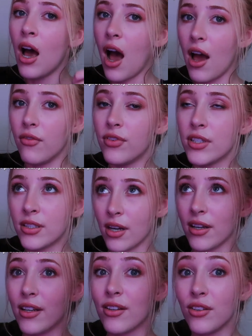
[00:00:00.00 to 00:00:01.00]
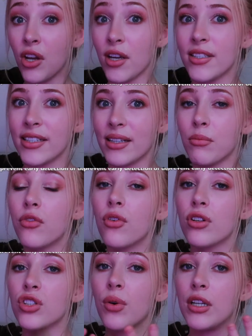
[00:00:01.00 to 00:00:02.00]
I've studied nursing
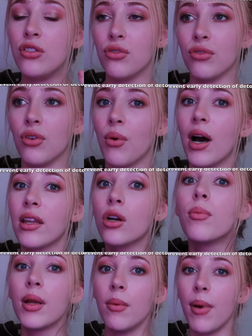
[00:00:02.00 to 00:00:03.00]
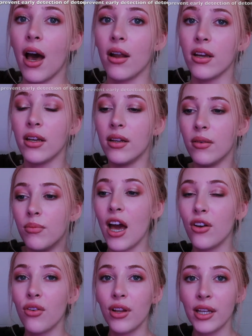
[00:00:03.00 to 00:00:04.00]
before, so I do know a little bit about it.
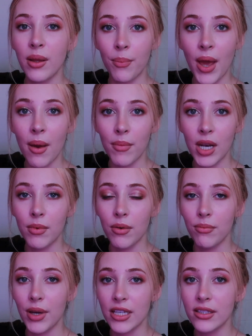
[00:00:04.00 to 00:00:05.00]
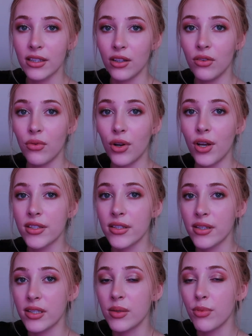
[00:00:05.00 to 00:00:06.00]
I know like the bare minimum basically of what
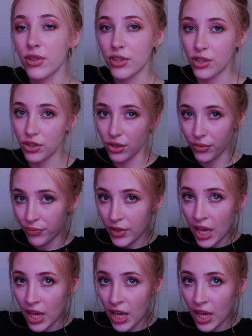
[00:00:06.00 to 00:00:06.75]
nurses are supposed to do,